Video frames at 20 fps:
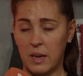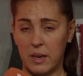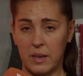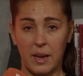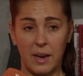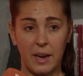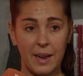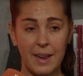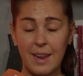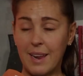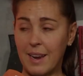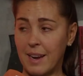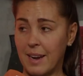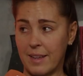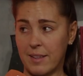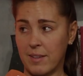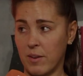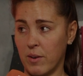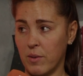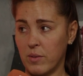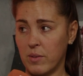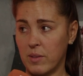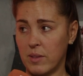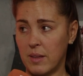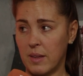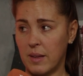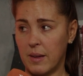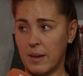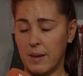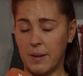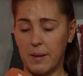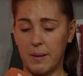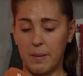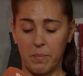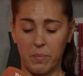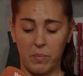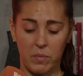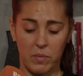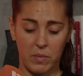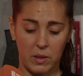They're leaking less goals.
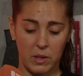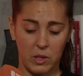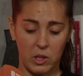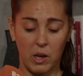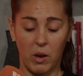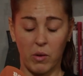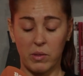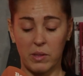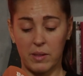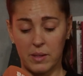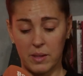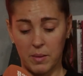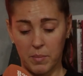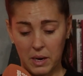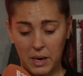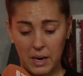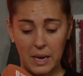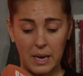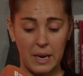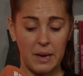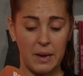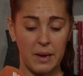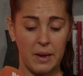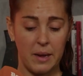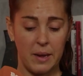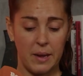Chelsea similarly.